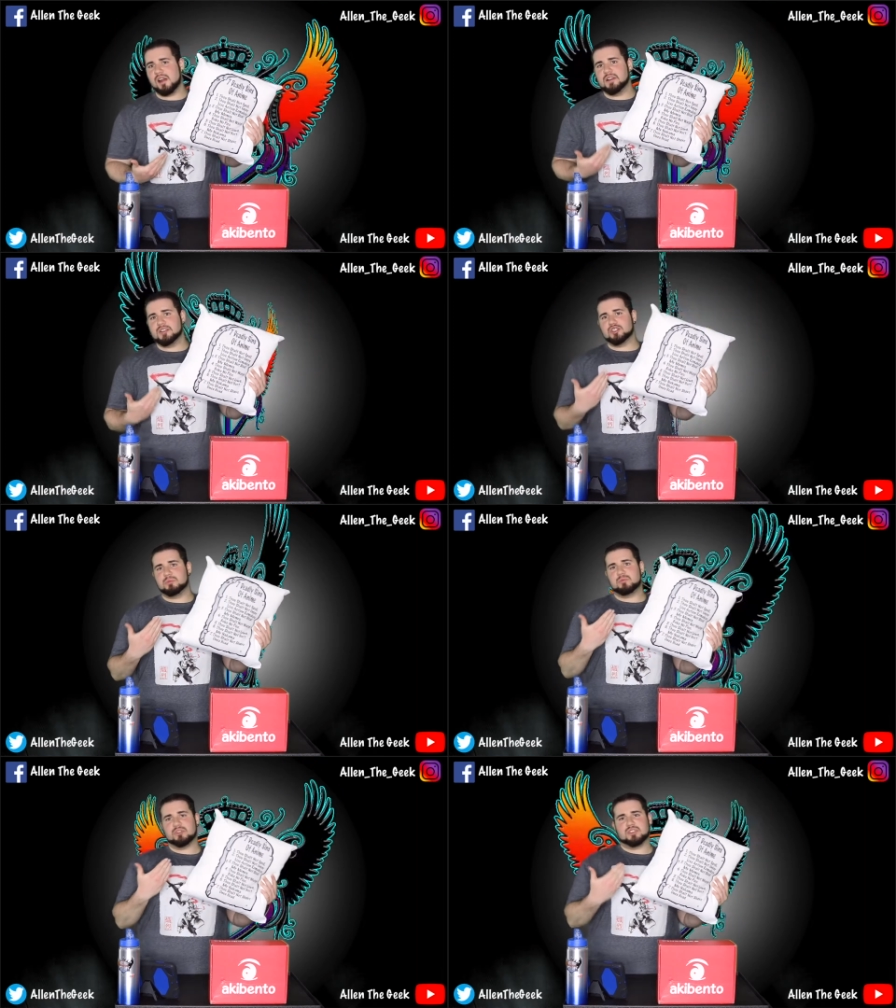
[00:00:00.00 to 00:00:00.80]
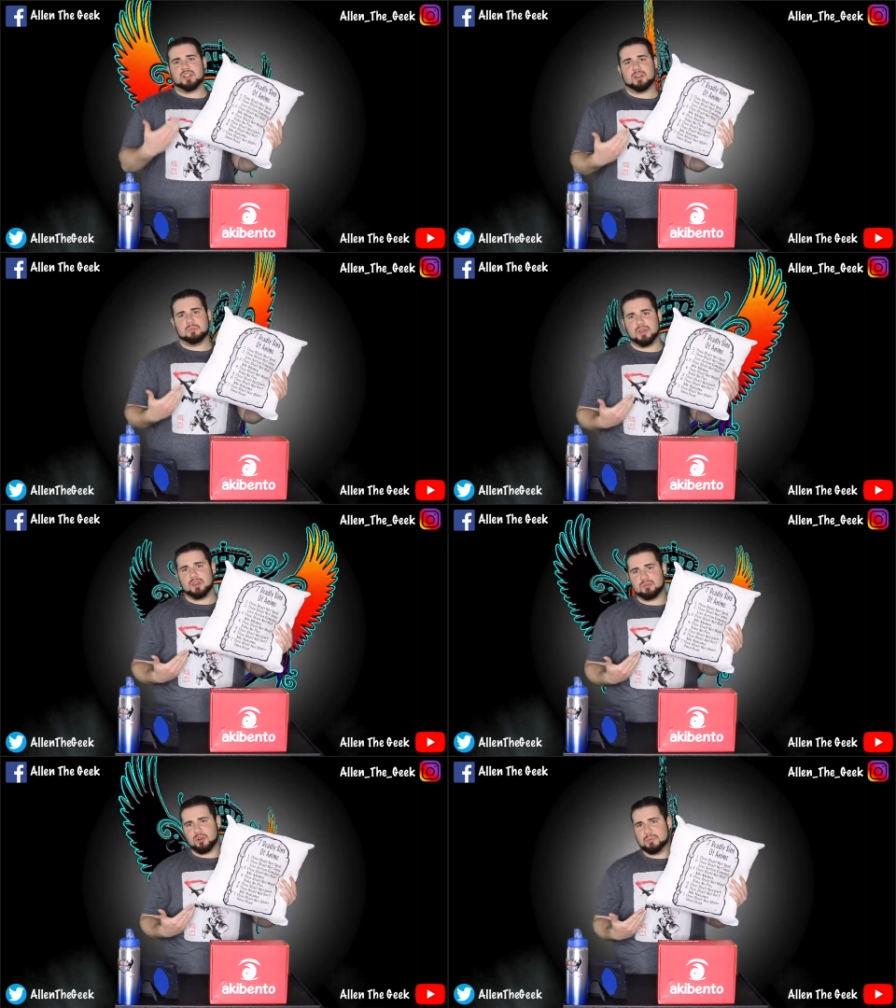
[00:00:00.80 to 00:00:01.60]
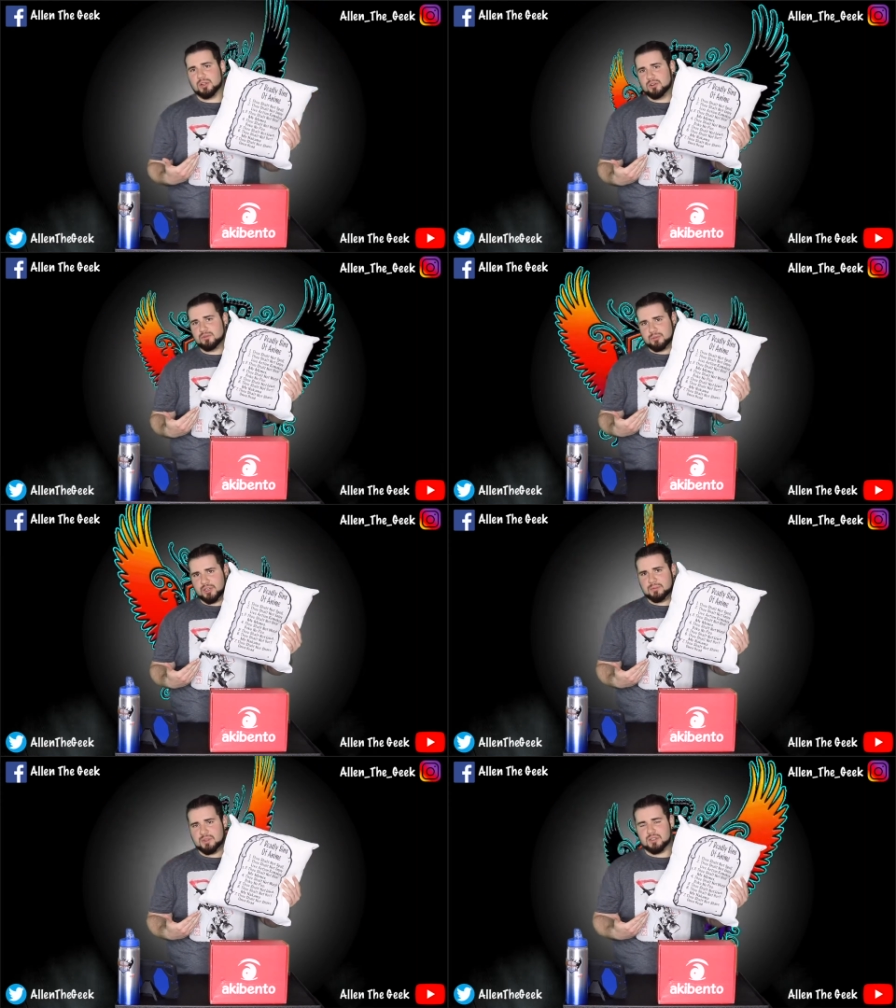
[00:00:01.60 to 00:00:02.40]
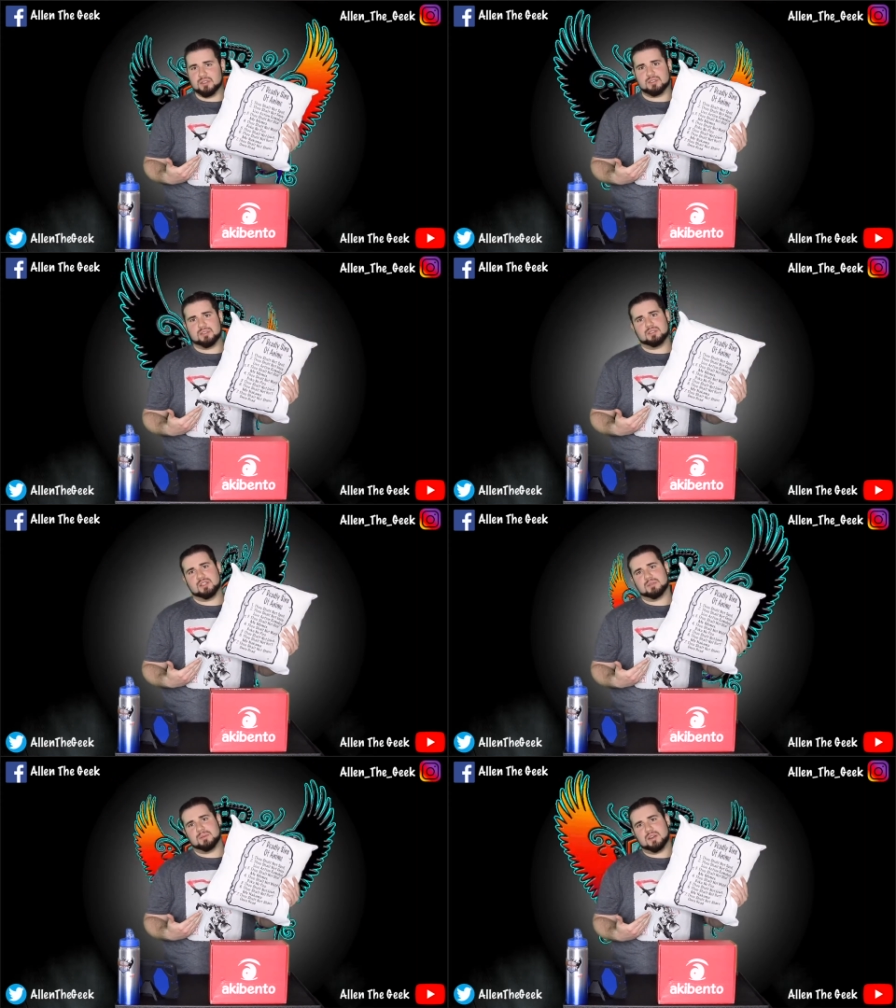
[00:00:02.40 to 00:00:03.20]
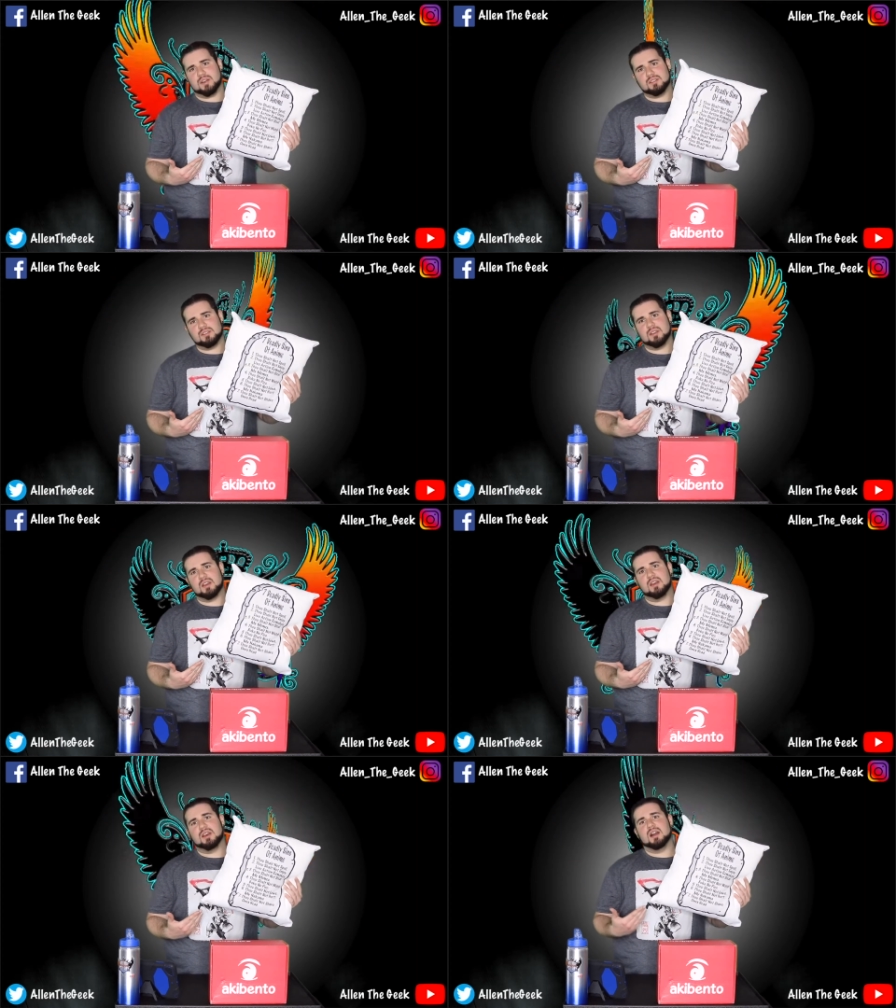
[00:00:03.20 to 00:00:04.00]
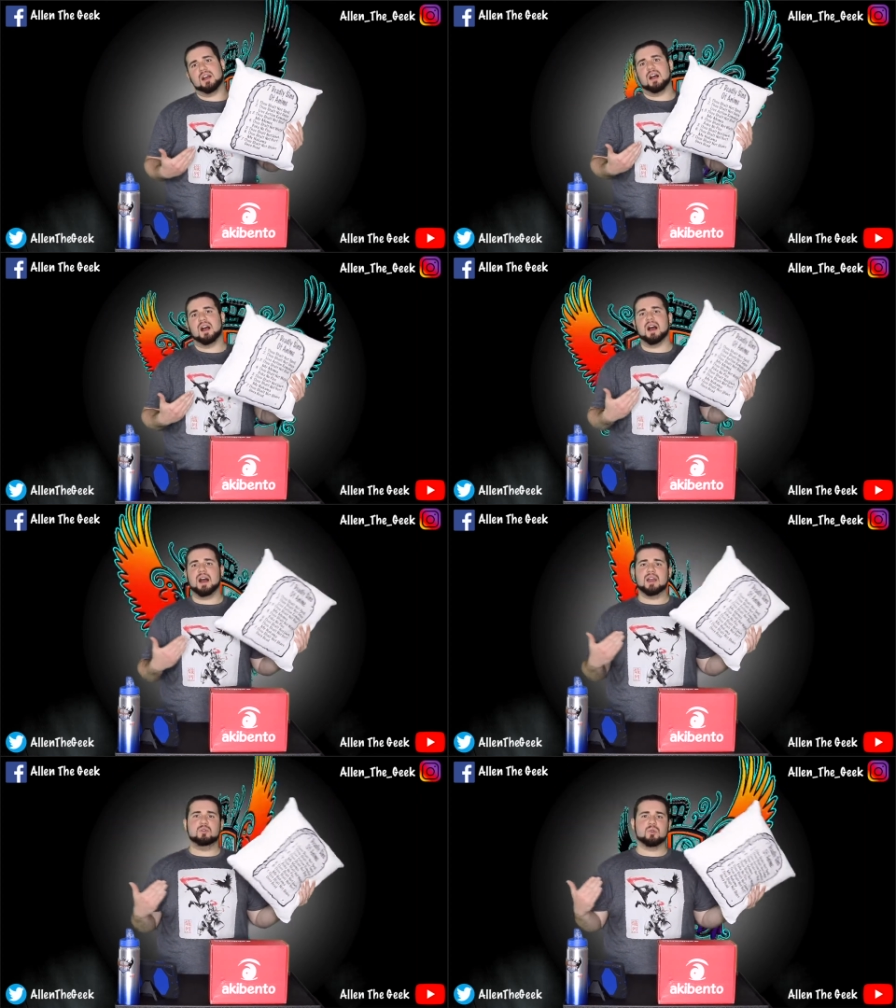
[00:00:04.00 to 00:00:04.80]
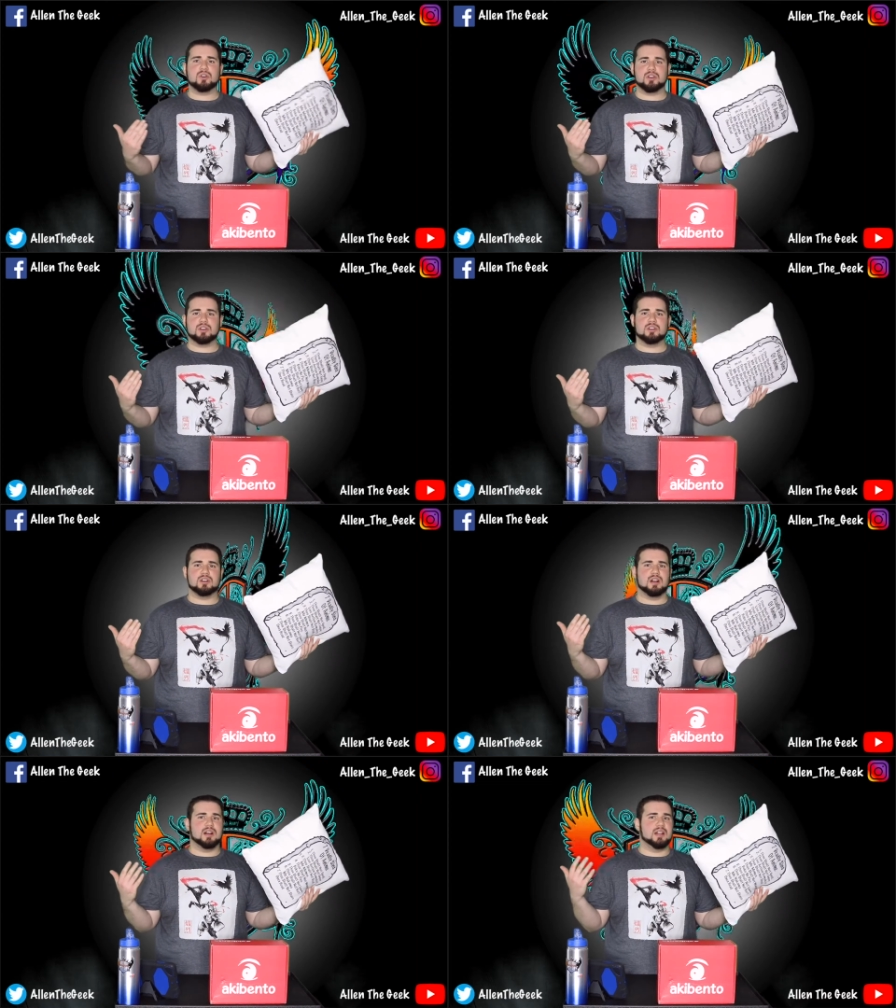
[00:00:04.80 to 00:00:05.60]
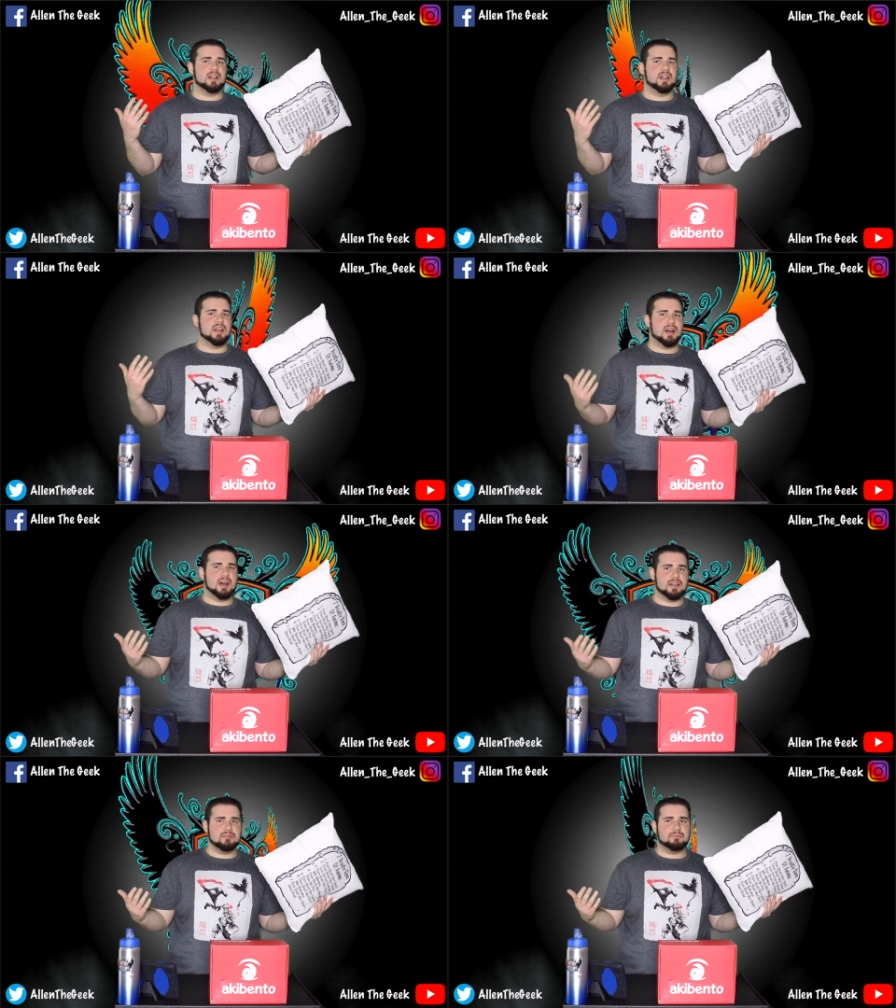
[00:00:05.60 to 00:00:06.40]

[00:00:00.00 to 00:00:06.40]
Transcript: should be printed on a throw pillow for me because, let's be honest, I work a lot.